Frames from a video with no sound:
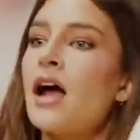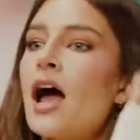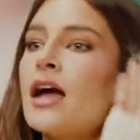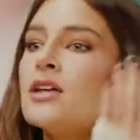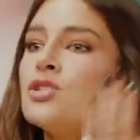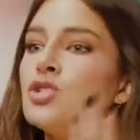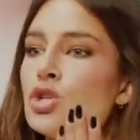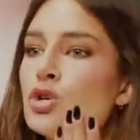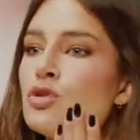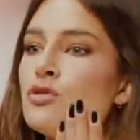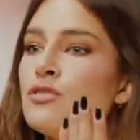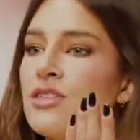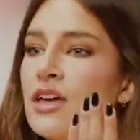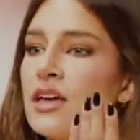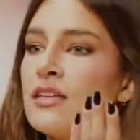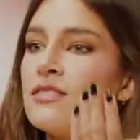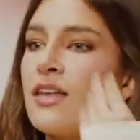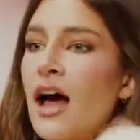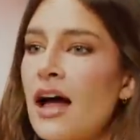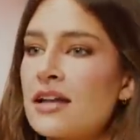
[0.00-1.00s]
I do
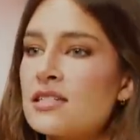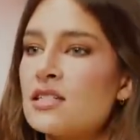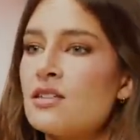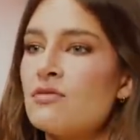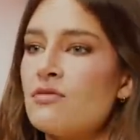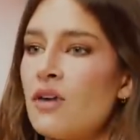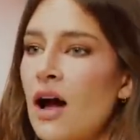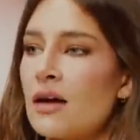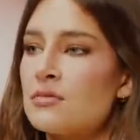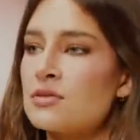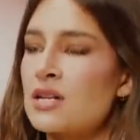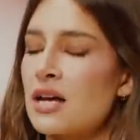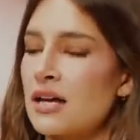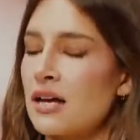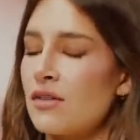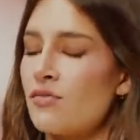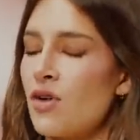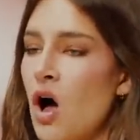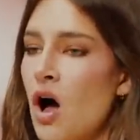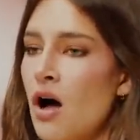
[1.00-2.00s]
think that's the vibes I
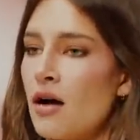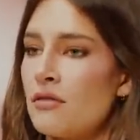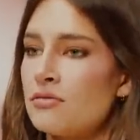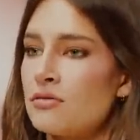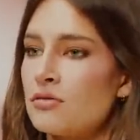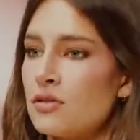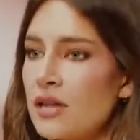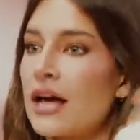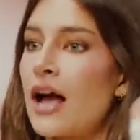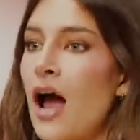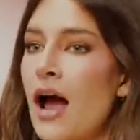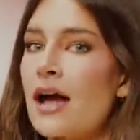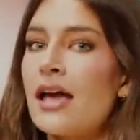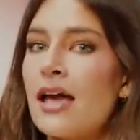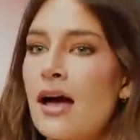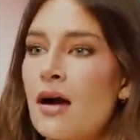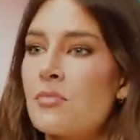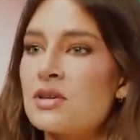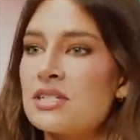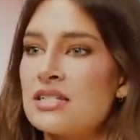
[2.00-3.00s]
give off. Yeah. Like I
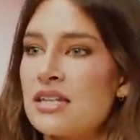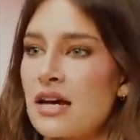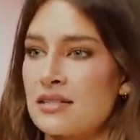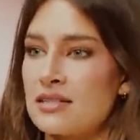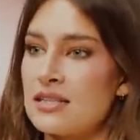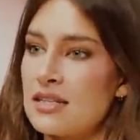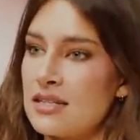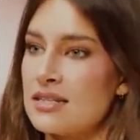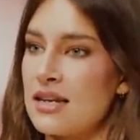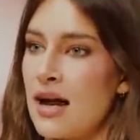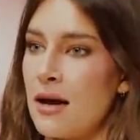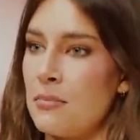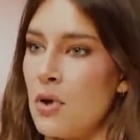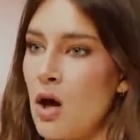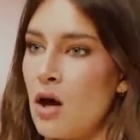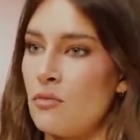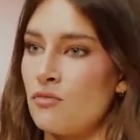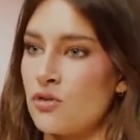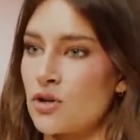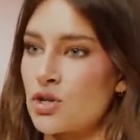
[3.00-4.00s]
am a sexy
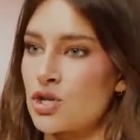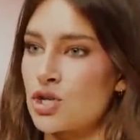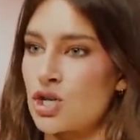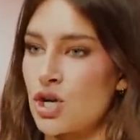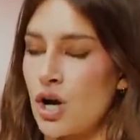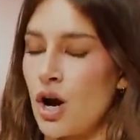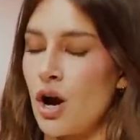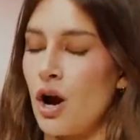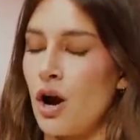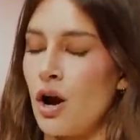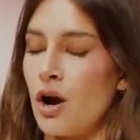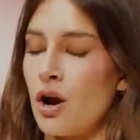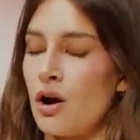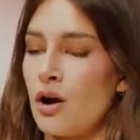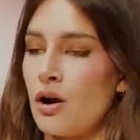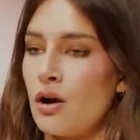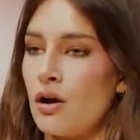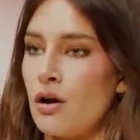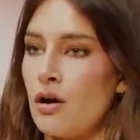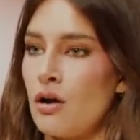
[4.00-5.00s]
stepmom. Mm. Sure.
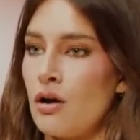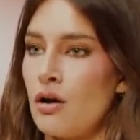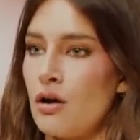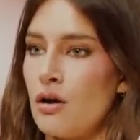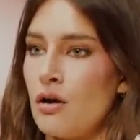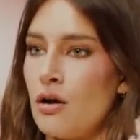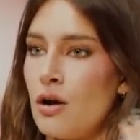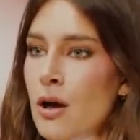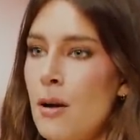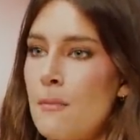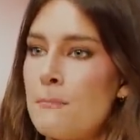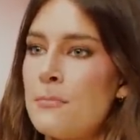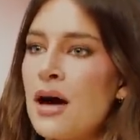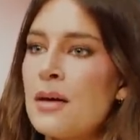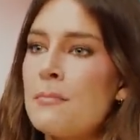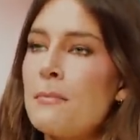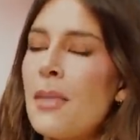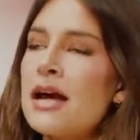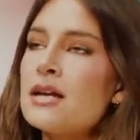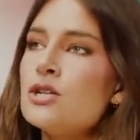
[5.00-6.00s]

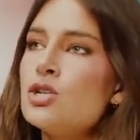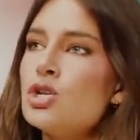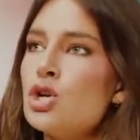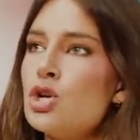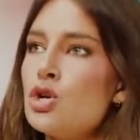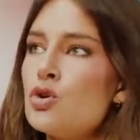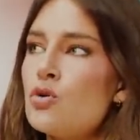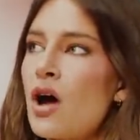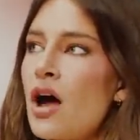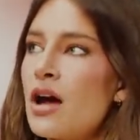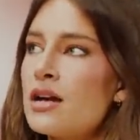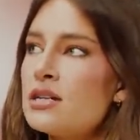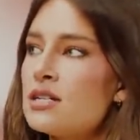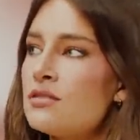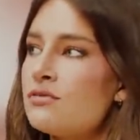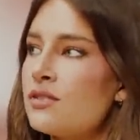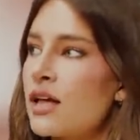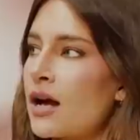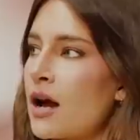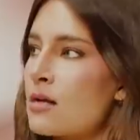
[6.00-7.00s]
But my uh, new kind
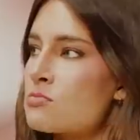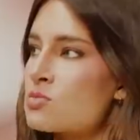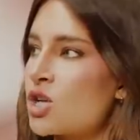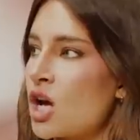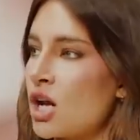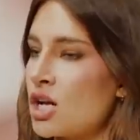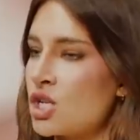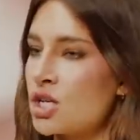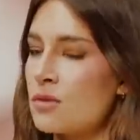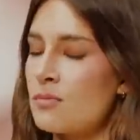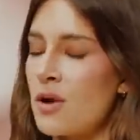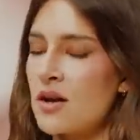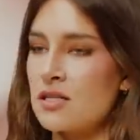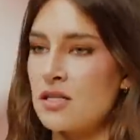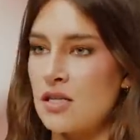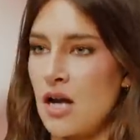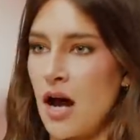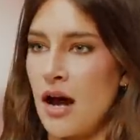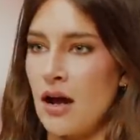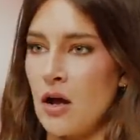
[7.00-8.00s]
of like I'm changing my
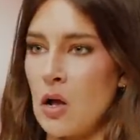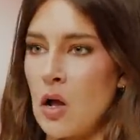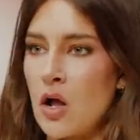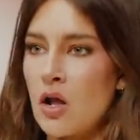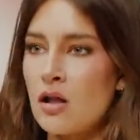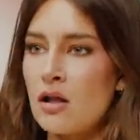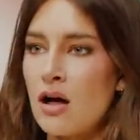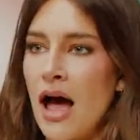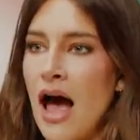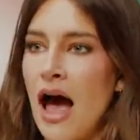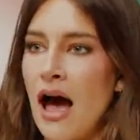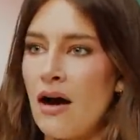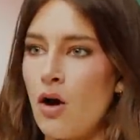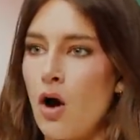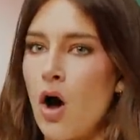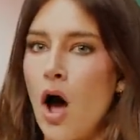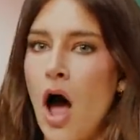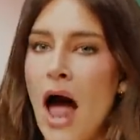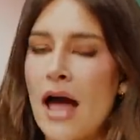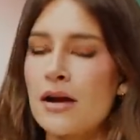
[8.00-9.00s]
style. Okay. I,
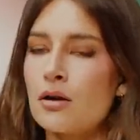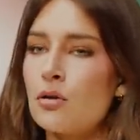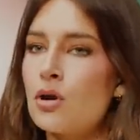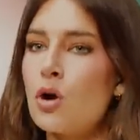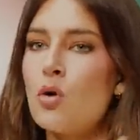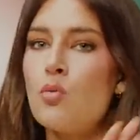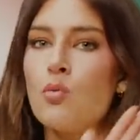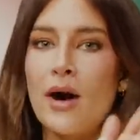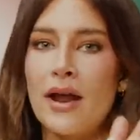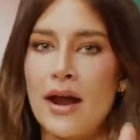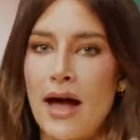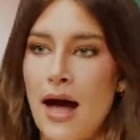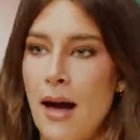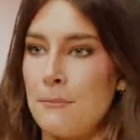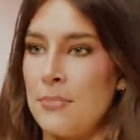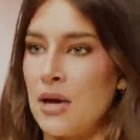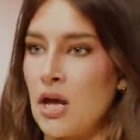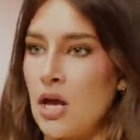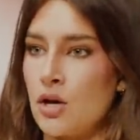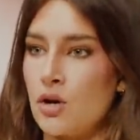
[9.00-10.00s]
I don't know what
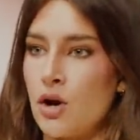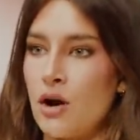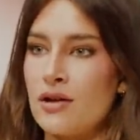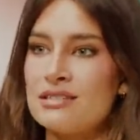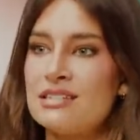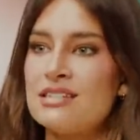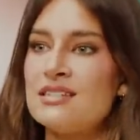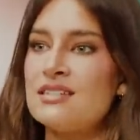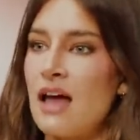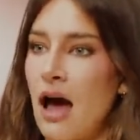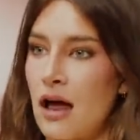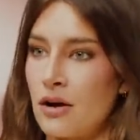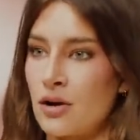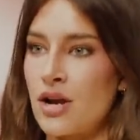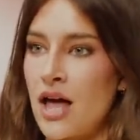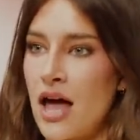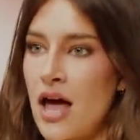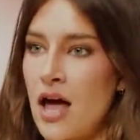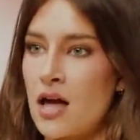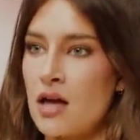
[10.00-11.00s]
happened on
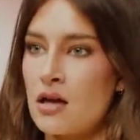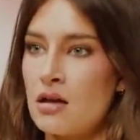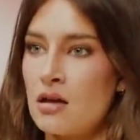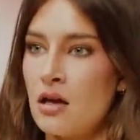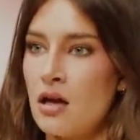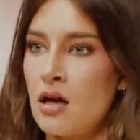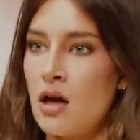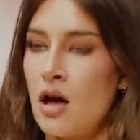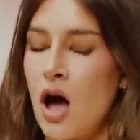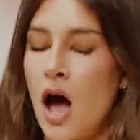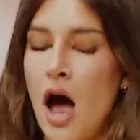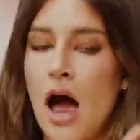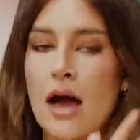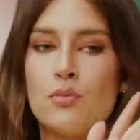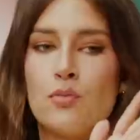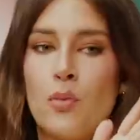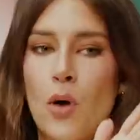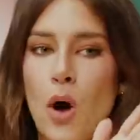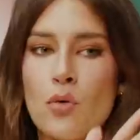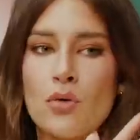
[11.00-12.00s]
Saturday. I
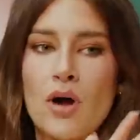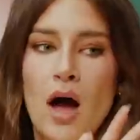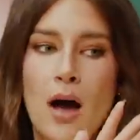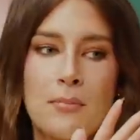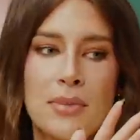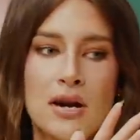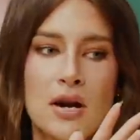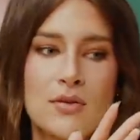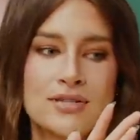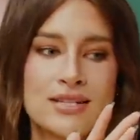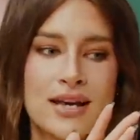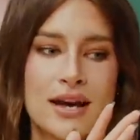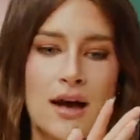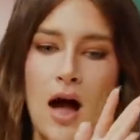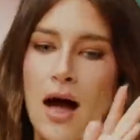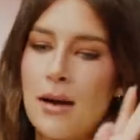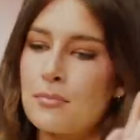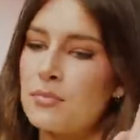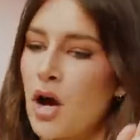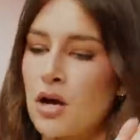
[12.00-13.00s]
woke up and I was like,
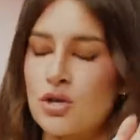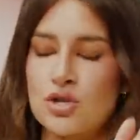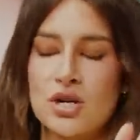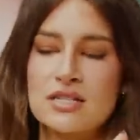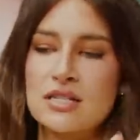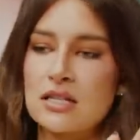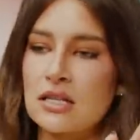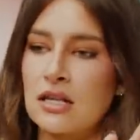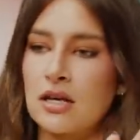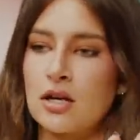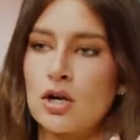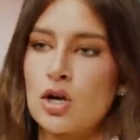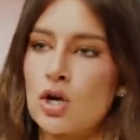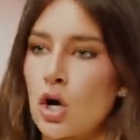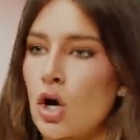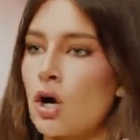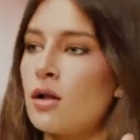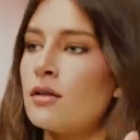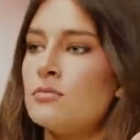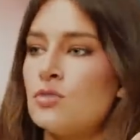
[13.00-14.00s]
I'm not dressing like a
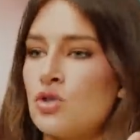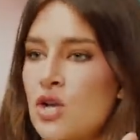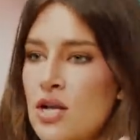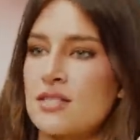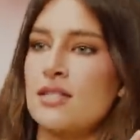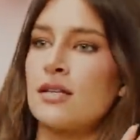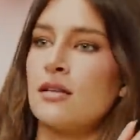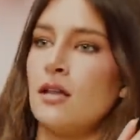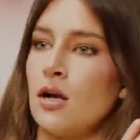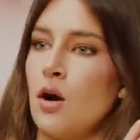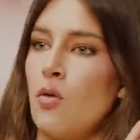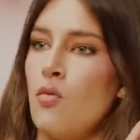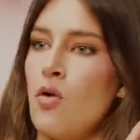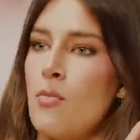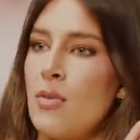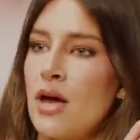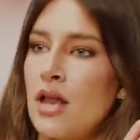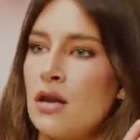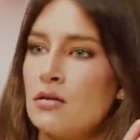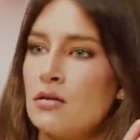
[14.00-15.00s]
girl, I'm dressing like a woman.